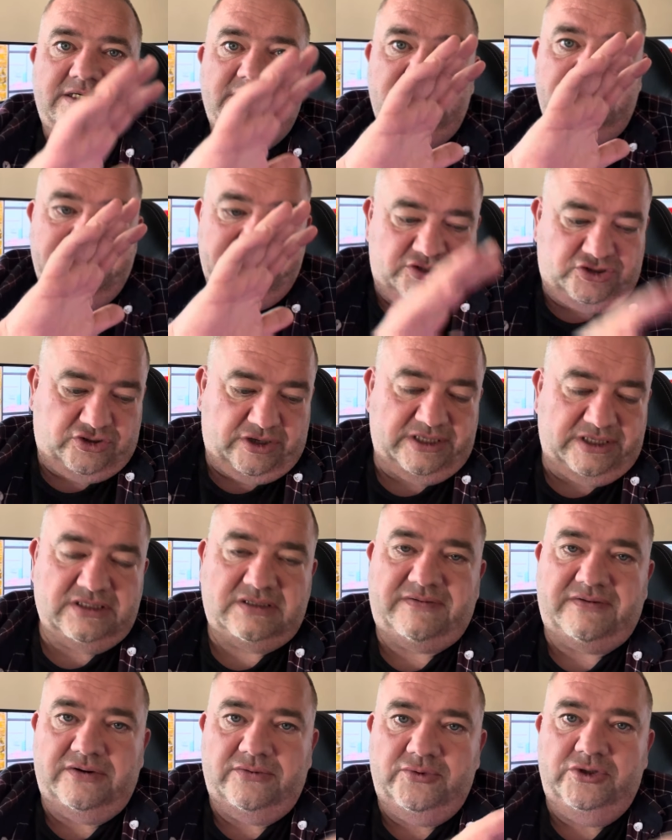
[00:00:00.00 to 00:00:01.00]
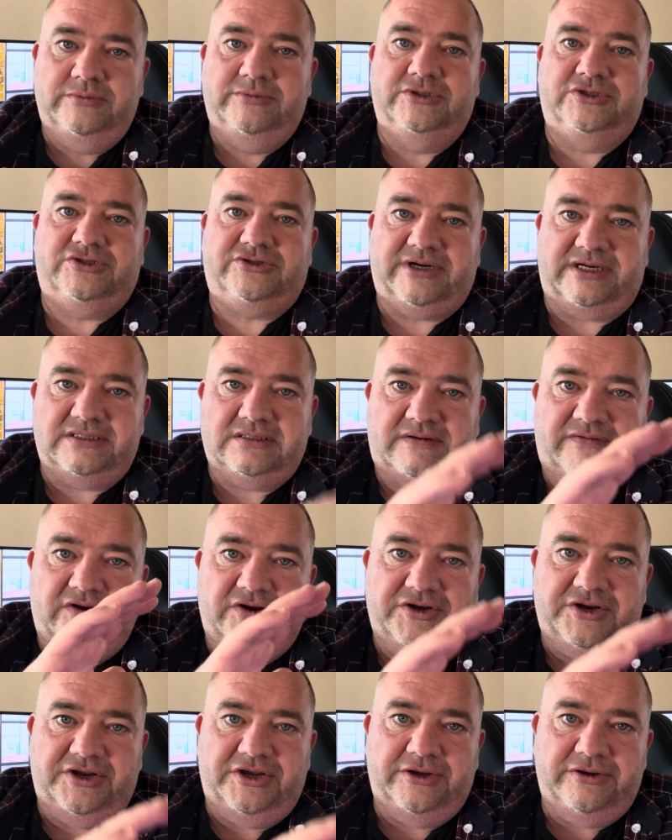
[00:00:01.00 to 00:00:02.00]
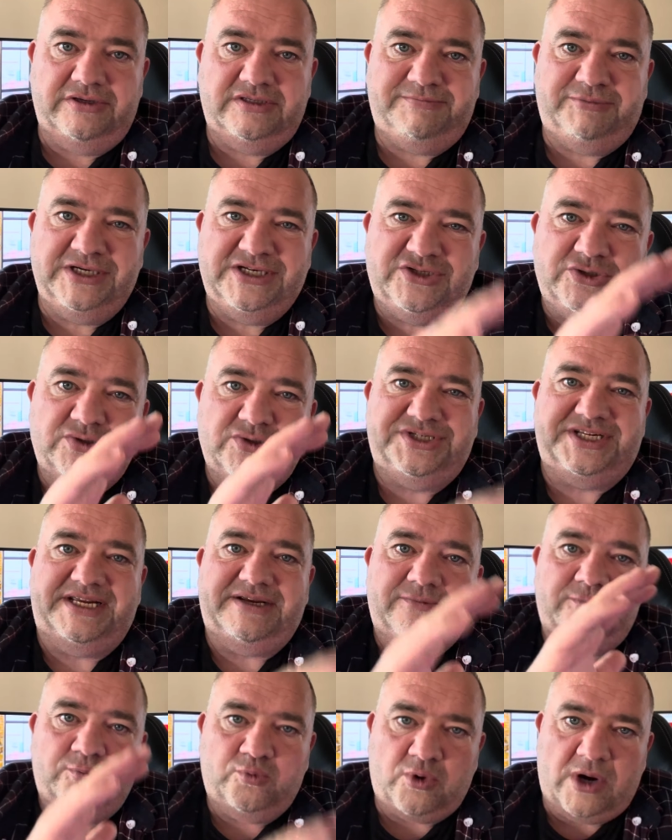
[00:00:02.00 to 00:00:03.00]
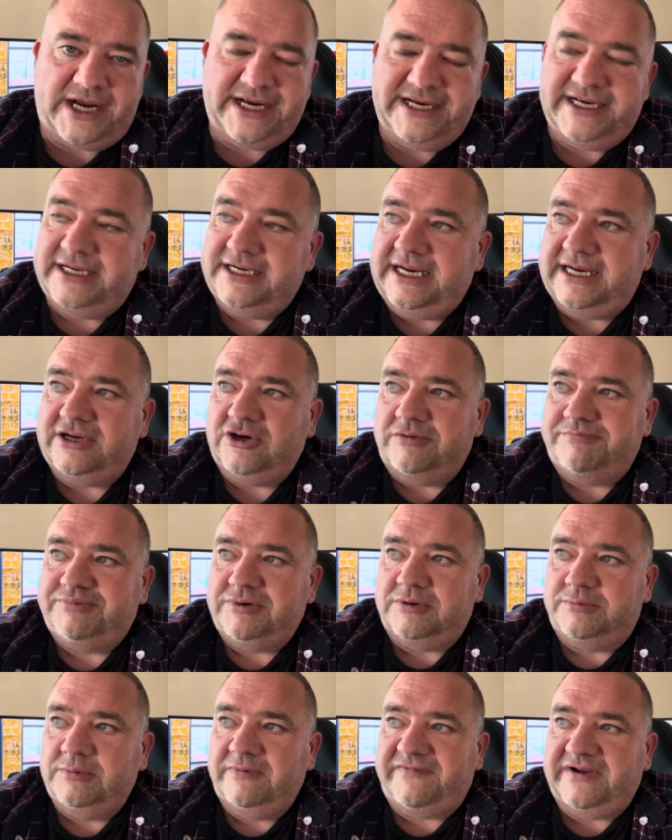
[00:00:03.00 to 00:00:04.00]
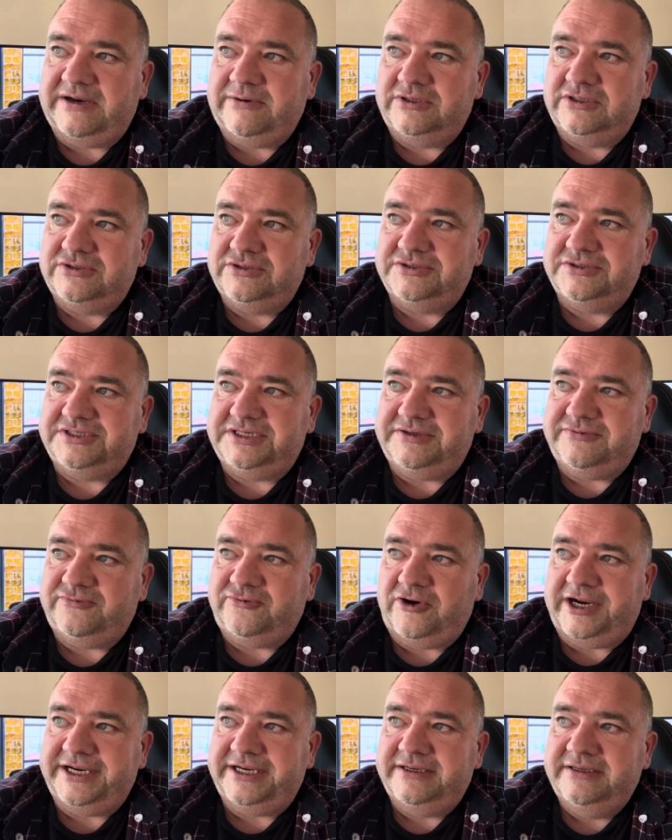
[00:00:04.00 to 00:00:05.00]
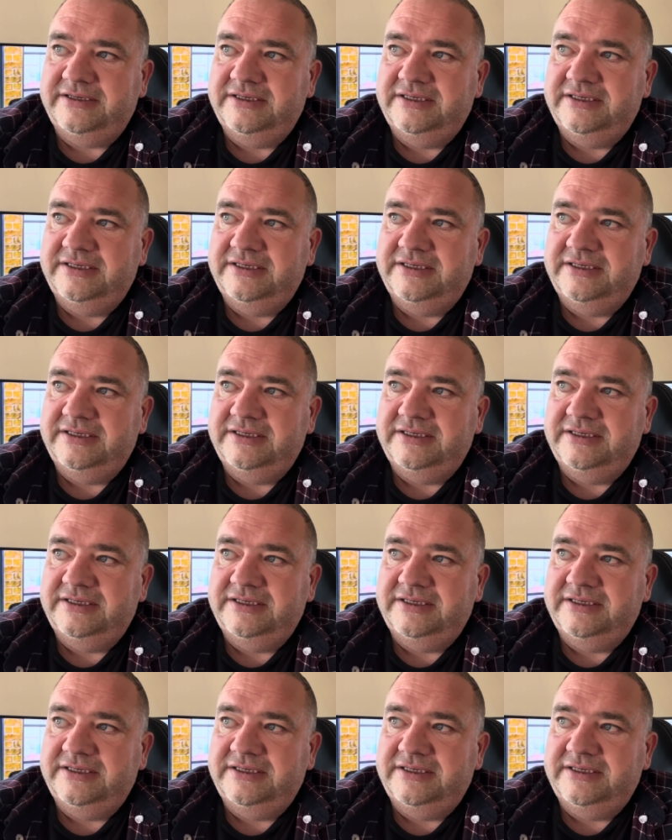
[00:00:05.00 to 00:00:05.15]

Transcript: It's transfer rumours, transfer news, but he does it right. And I ain't got a problem with anyone that does it right.